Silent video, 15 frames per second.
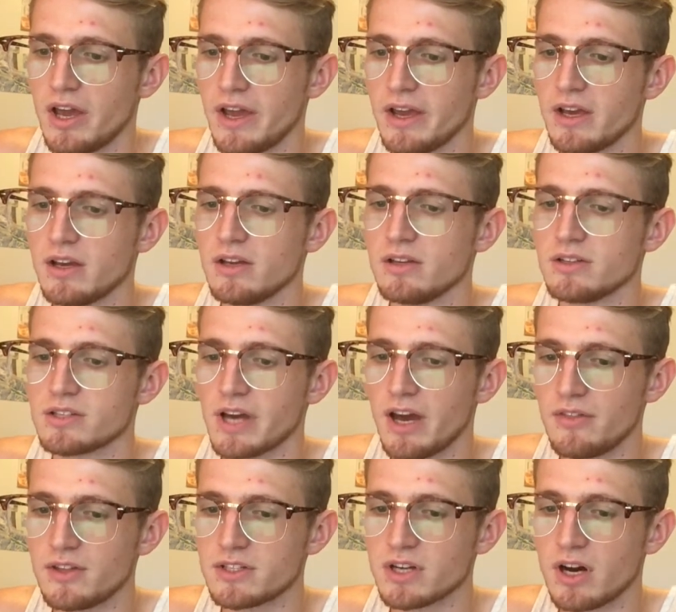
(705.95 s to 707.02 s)
And
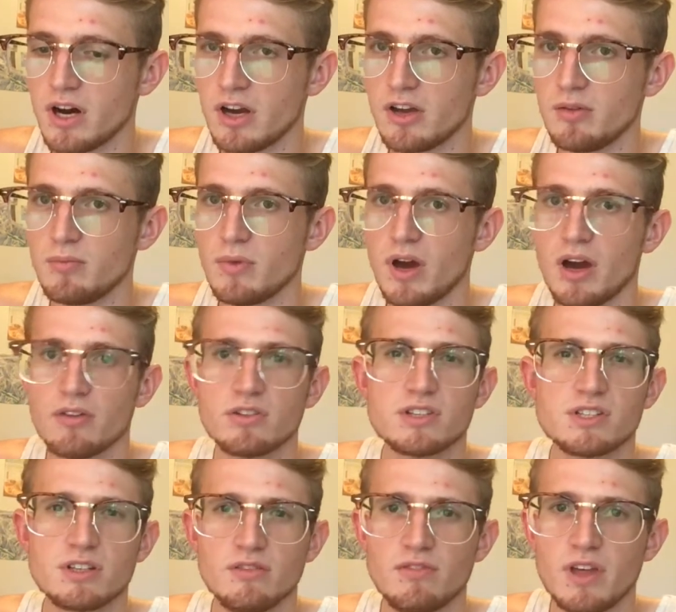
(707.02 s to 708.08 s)
at the time, I
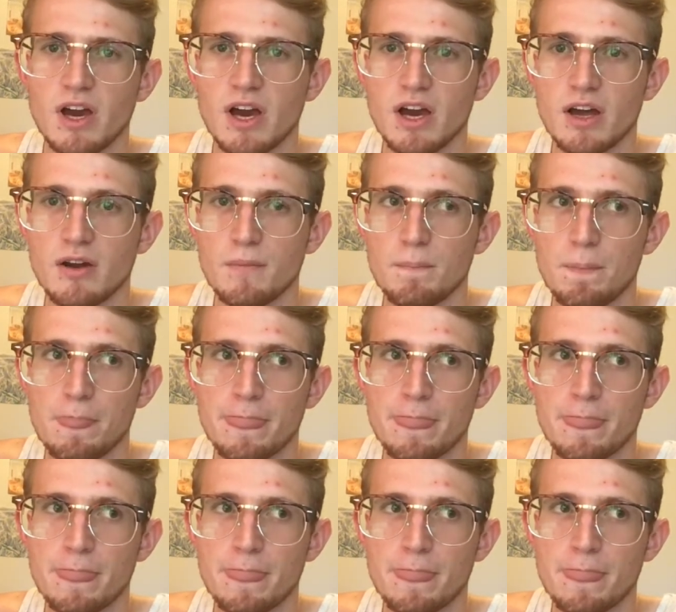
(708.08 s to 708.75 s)
received that.